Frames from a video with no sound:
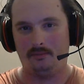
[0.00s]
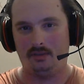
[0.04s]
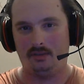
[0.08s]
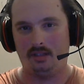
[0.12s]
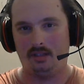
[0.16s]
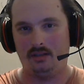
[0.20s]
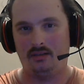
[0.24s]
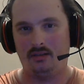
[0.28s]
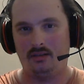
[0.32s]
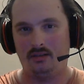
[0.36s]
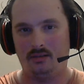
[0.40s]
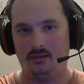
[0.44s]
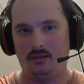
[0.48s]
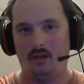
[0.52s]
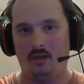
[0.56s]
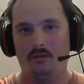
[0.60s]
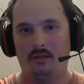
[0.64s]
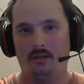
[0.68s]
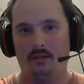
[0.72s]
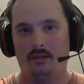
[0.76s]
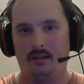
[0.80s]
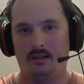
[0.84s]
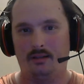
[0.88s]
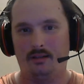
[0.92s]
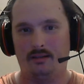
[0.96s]
Dunkin'
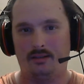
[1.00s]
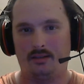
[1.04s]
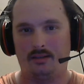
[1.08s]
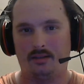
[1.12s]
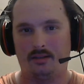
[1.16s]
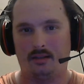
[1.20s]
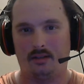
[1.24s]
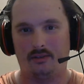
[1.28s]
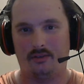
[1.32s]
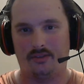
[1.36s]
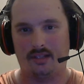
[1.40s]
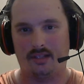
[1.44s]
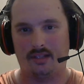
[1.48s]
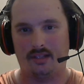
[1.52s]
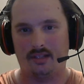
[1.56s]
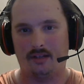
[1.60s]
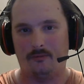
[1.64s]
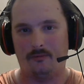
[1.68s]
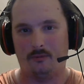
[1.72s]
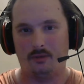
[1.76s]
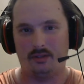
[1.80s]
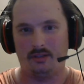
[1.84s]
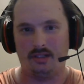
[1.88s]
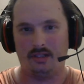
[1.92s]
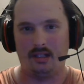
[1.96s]
Donuts on
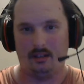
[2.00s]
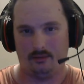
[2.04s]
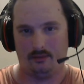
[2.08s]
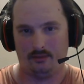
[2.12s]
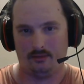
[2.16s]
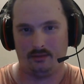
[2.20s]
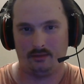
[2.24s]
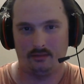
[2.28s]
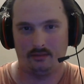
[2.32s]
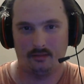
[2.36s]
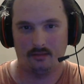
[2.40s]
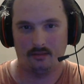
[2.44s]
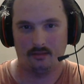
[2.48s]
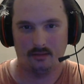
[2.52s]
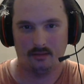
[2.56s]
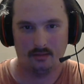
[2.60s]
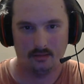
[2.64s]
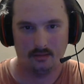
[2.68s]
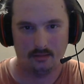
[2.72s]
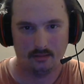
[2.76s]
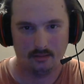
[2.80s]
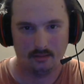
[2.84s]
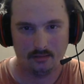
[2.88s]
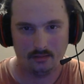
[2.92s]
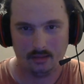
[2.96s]
South 14th.
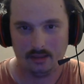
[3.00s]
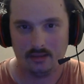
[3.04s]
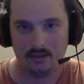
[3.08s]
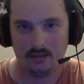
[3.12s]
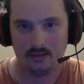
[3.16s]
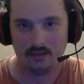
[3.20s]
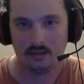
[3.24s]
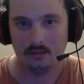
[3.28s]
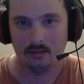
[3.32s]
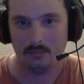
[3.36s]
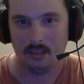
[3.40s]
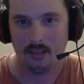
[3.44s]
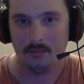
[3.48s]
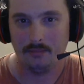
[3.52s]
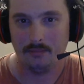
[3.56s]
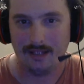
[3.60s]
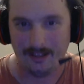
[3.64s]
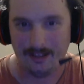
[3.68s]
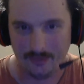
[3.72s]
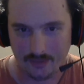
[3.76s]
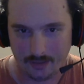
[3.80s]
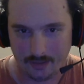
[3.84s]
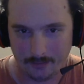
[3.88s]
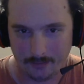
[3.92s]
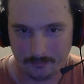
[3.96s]
It's going to be
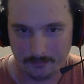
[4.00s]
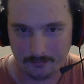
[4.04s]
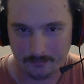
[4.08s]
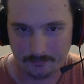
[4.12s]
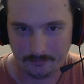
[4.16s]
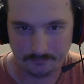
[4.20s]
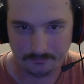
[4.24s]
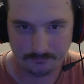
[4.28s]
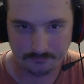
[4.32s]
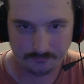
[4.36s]
amazing.